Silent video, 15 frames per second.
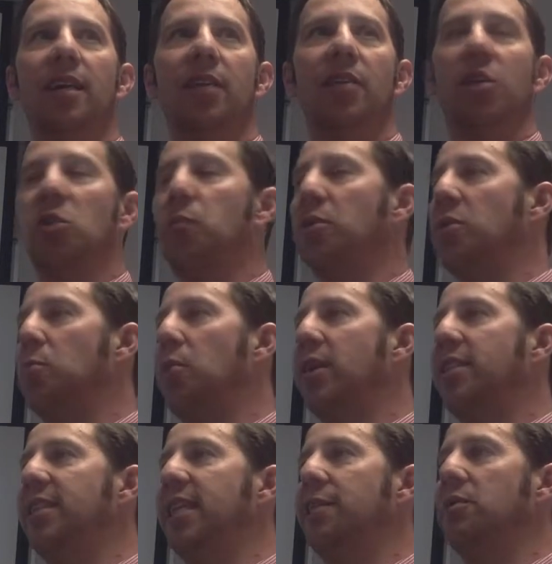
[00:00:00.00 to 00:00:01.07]
they're supposed to play
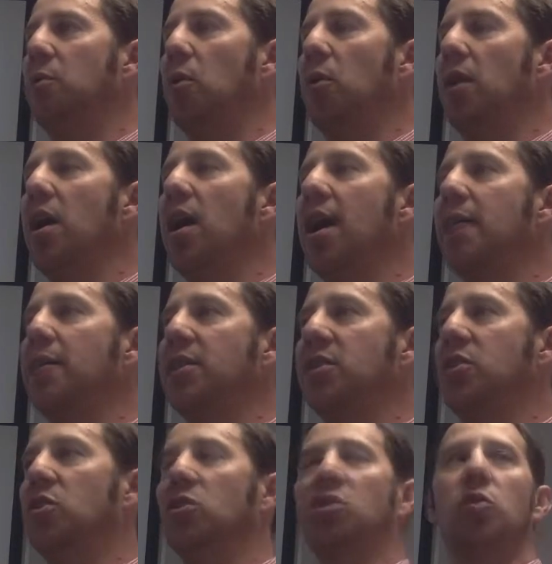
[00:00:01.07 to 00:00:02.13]
a team tomorrow night
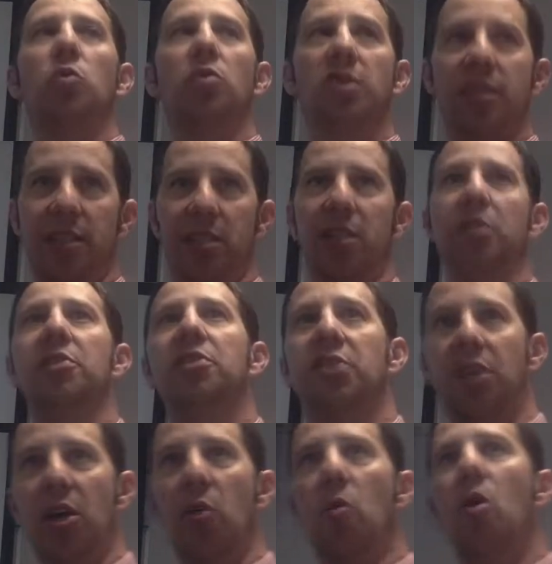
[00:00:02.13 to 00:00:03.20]
because their schools continue
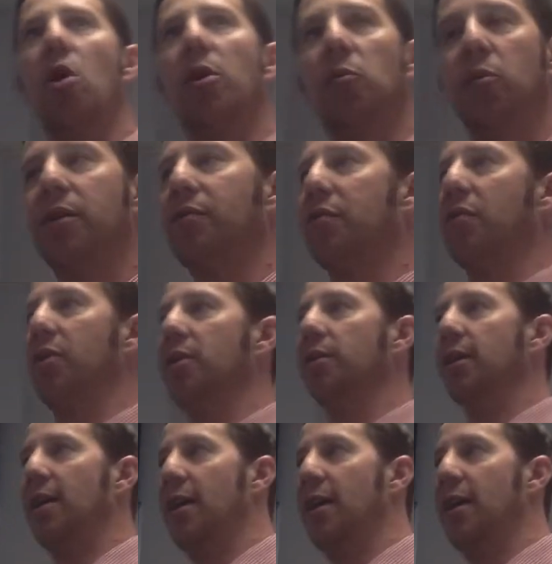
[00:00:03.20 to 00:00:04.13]
to go on with their